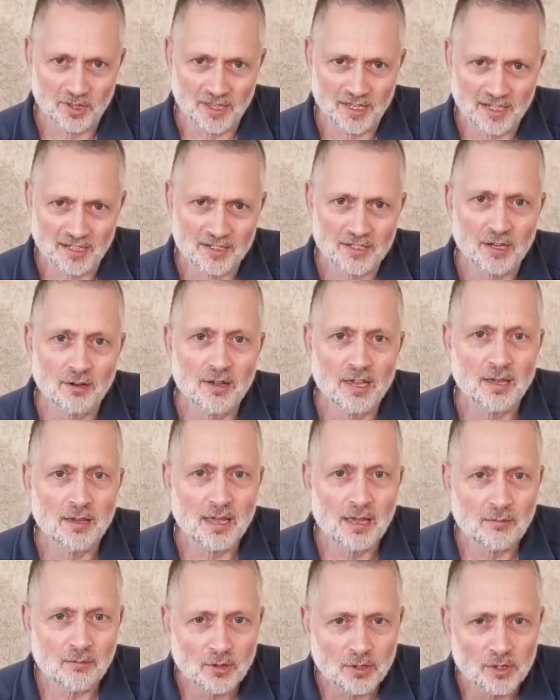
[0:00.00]
So it
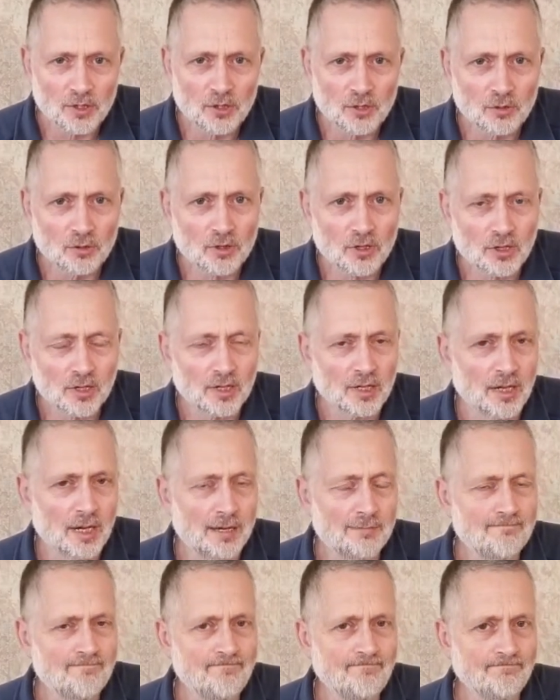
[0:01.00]
would look
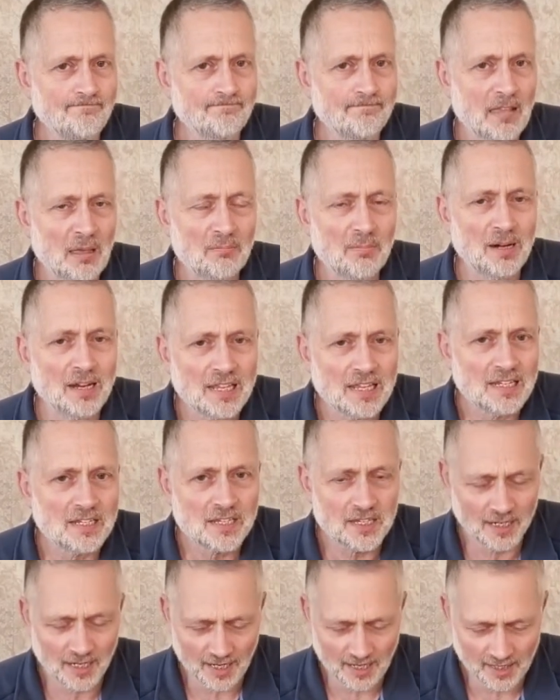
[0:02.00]

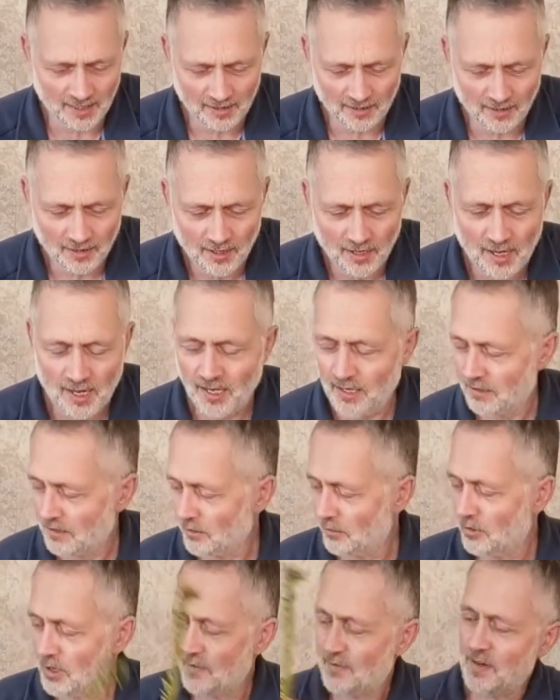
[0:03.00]
pleasing. Or
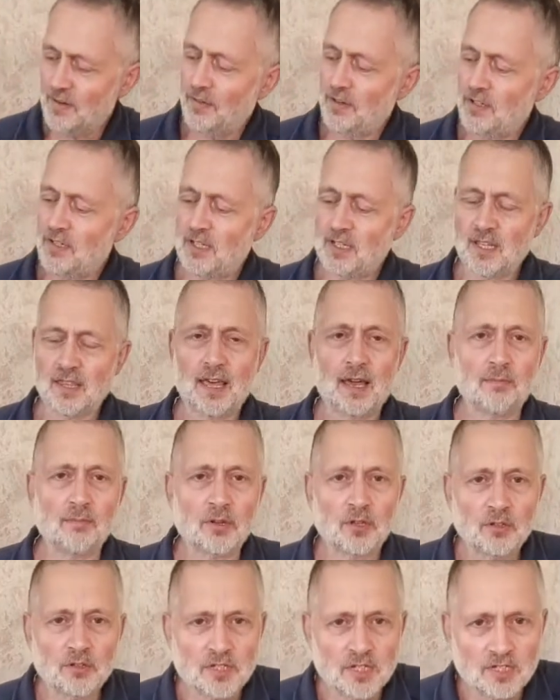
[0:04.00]
even if you did it that, because
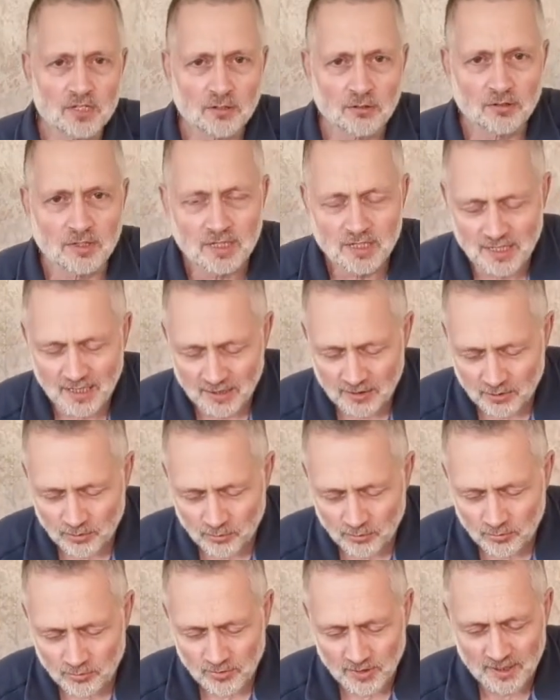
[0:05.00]
it's got these little
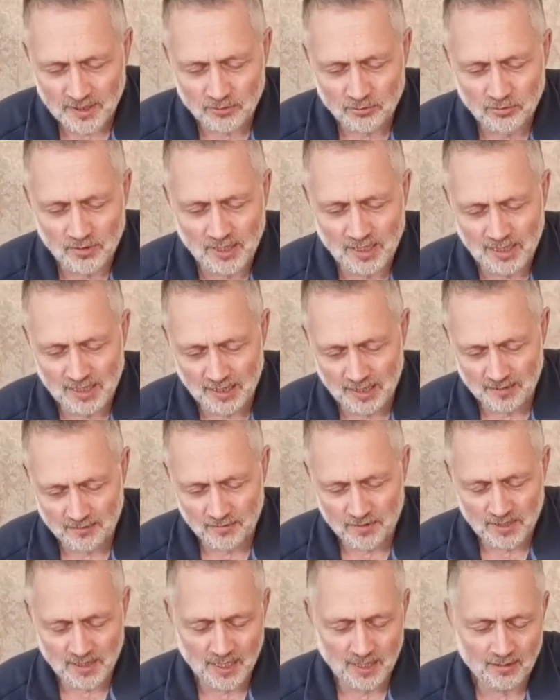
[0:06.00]
leaves,
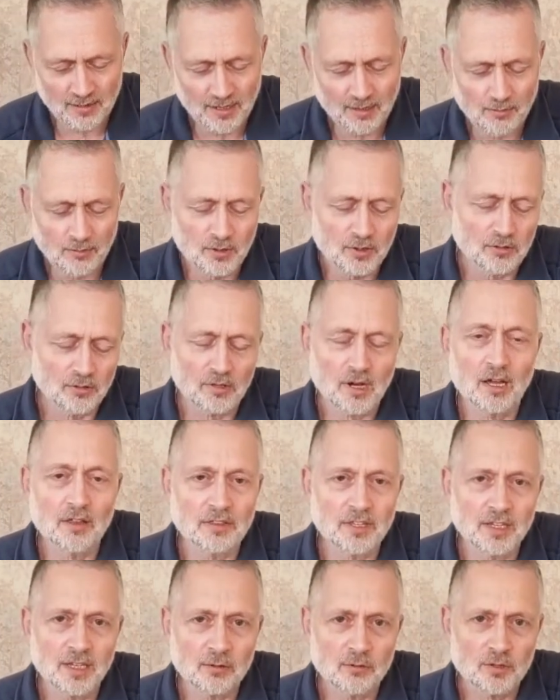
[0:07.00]
it would look. I think
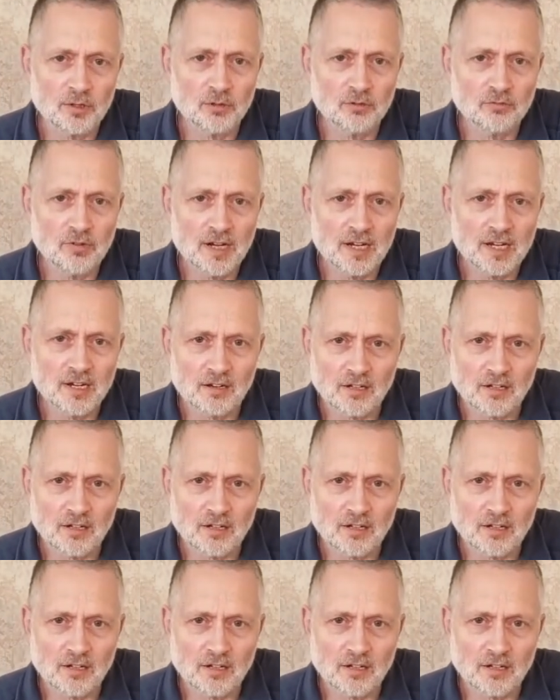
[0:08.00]
it would look really nice.